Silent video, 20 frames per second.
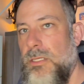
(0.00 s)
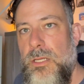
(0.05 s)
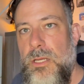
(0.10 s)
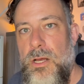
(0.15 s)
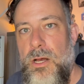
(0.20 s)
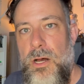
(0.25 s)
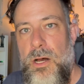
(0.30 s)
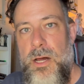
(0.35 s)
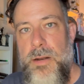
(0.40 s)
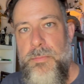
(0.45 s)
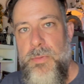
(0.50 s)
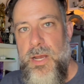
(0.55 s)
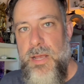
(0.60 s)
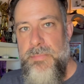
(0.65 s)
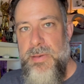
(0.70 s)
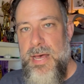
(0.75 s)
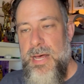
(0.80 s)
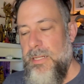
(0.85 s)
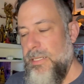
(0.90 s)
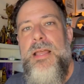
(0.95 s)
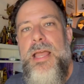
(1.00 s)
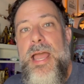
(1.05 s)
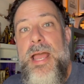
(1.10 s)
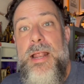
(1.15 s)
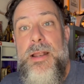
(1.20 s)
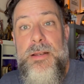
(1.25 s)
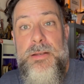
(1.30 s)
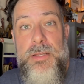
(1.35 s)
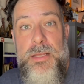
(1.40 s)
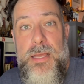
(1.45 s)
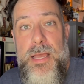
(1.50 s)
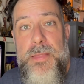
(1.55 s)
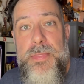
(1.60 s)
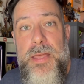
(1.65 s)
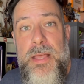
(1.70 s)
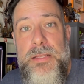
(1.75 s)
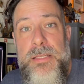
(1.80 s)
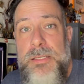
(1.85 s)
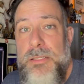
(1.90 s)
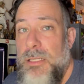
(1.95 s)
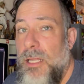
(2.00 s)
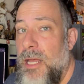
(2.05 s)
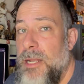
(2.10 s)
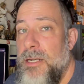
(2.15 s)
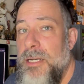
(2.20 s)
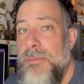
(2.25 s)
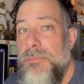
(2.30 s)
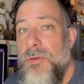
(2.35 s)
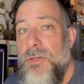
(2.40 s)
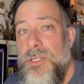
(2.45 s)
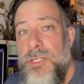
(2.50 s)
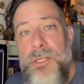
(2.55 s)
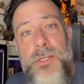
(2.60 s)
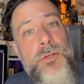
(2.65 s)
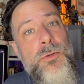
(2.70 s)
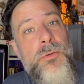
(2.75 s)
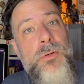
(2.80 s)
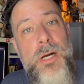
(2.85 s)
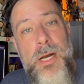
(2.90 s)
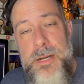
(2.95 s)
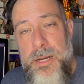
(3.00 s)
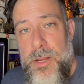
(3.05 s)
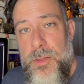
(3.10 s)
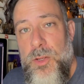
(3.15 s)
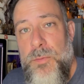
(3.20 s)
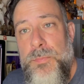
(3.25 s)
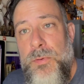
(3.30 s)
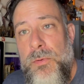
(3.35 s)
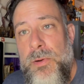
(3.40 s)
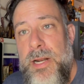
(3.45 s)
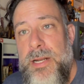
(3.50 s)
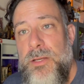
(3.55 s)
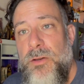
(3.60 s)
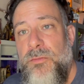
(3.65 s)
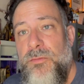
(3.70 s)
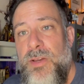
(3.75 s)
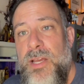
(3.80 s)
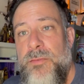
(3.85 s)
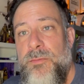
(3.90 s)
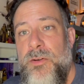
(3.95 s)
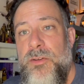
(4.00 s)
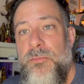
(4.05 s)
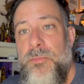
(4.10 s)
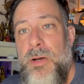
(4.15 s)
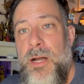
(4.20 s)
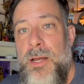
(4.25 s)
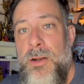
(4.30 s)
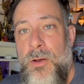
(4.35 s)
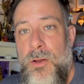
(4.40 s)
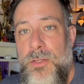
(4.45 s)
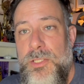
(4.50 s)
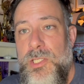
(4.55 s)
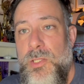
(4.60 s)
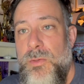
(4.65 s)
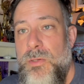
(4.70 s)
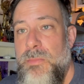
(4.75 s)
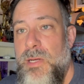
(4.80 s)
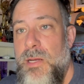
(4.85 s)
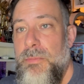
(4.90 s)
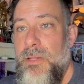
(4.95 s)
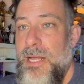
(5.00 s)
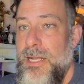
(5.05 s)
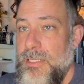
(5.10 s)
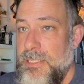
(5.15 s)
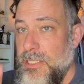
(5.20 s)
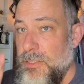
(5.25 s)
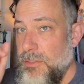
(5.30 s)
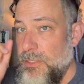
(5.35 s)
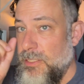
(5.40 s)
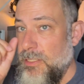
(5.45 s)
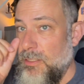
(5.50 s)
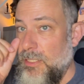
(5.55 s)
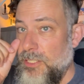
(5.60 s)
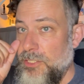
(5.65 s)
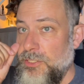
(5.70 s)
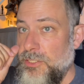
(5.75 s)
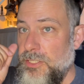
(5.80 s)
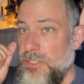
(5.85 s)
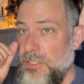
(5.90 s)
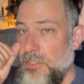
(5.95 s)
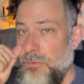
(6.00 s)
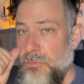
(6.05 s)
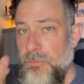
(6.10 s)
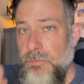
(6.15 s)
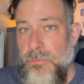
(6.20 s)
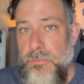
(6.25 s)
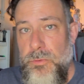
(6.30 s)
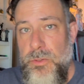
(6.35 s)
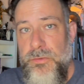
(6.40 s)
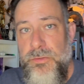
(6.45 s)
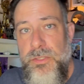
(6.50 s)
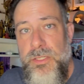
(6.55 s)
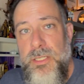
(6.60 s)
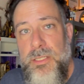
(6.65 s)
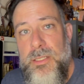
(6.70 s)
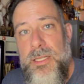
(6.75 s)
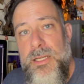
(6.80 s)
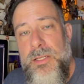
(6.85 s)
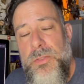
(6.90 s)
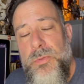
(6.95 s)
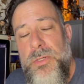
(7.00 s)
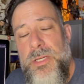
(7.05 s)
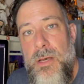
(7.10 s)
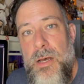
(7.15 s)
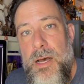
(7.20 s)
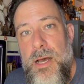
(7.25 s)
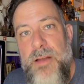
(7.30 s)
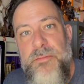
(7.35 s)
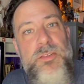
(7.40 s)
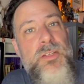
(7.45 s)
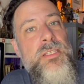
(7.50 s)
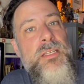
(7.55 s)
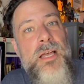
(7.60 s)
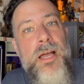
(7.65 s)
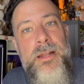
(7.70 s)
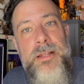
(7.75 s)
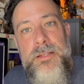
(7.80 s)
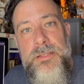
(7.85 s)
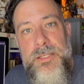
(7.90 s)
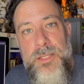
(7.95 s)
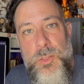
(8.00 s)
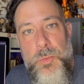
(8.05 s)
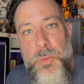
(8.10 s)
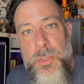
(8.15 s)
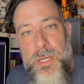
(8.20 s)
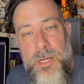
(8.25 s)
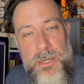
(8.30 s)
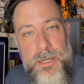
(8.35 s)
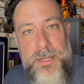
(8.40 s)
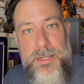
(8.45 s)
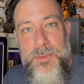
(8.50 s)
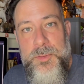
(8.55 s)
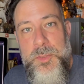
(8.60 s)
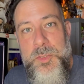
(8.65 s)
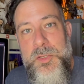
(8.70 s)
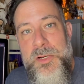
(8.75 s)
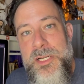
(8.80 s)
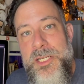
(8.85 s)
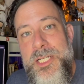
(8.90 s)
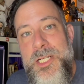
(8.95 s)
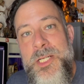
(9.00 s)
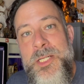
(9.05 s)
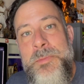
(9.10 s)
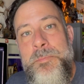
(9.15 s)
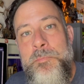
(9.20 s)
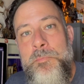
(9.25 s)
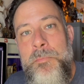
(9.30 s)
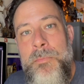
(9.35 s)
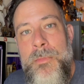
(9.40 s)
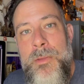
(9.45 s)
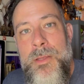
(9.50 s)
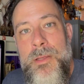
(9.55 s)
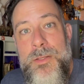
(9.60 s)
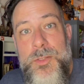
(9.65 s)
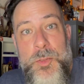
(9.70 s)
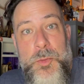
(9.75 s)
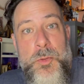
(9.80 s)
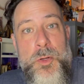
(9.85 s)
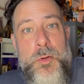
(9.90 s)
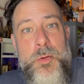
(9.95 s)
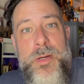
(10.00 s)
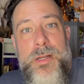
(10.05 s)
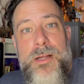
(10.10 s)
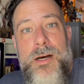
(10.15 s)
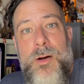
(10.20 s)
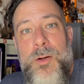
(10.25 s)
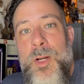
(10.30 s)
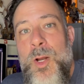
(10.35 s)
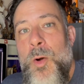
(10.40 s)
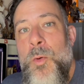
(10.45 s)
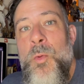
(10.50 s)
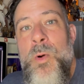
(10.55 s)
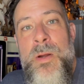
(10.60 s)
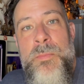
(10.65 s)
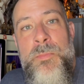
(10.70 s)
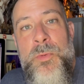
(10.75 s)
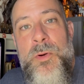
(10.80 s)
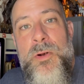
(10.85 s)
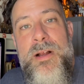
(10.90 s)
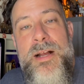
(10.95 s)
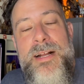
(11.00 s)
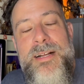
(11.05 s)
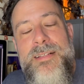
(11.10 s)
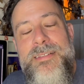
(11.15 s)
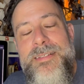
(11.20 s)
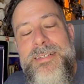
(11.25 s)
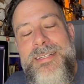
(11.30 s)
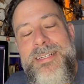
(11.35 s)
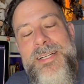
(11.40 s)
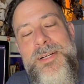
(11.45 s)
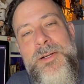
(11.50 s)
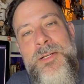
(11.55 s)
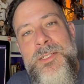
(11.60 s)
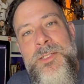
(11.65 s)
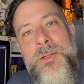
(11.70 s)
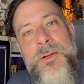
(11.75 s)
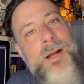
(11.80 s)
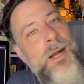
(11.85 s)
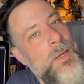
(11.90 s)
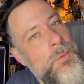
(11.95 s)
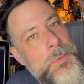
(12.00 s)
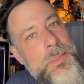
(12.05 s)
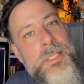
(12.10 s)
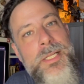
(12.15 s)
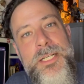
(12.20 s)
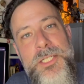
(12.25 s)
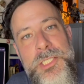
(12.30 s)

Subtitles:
on my ballot. And then slot number two, another perennial favorite of mine, also in my Black Series collection, as you would have seen last week. I've decided, since we are getting The Stranger, screw it, I'll go one more Acolyte character. I would like